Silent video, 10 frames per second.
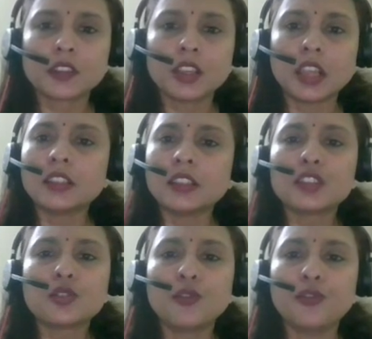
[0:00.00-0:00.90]
And there
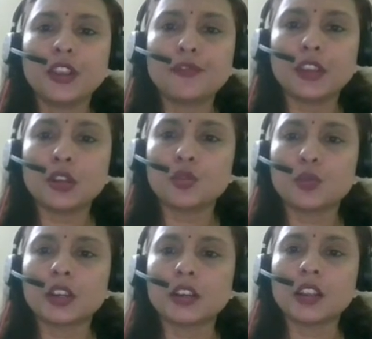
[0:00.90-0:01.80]
is no
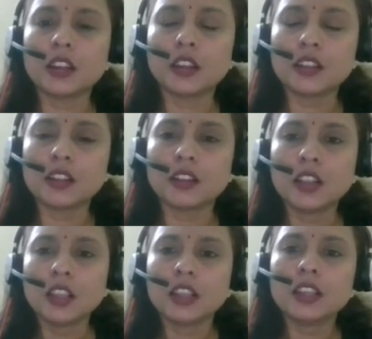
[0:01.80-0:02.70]
failover.
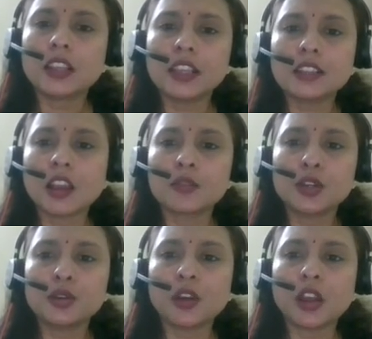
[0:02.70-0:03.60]
In case
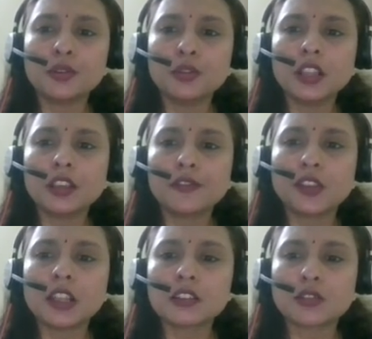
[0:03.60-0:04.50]
R1 to R2 link
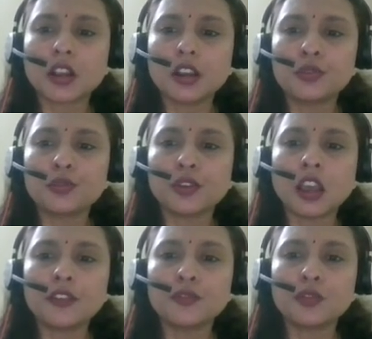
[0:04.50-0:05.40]
fails or R2 to
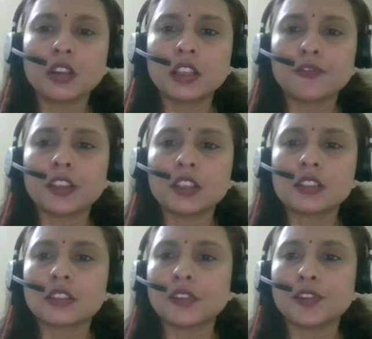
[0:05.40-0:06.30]
R4 link
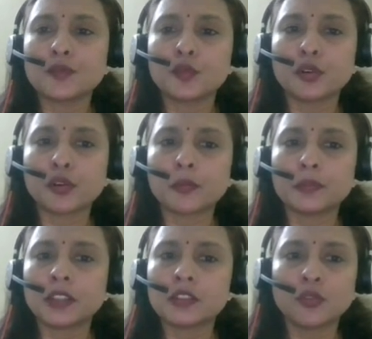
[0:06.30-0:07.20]
fails, traffic would drop.
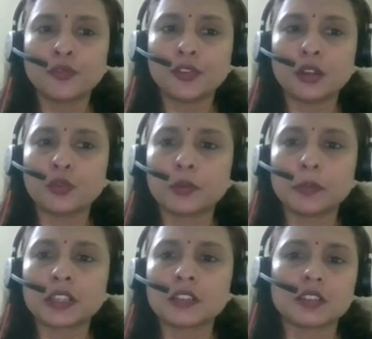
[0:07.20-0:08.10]
There is no failover
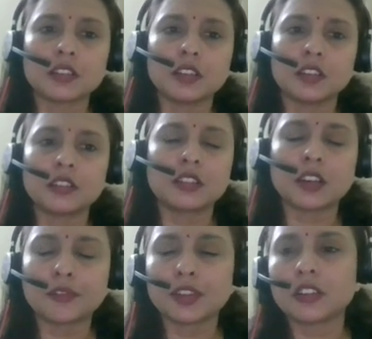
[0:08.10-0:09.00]
because eh, the
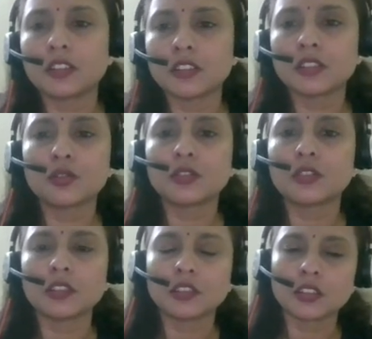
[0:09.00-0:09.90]
traffic doesn't
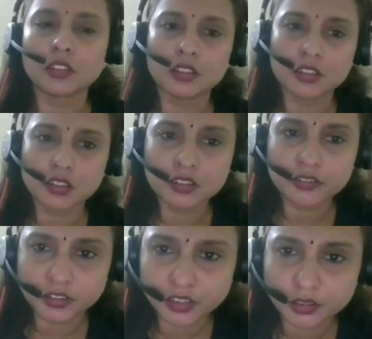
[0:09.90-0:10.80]
is
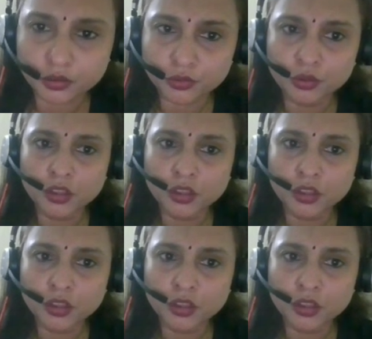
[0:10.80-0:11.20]
restricted to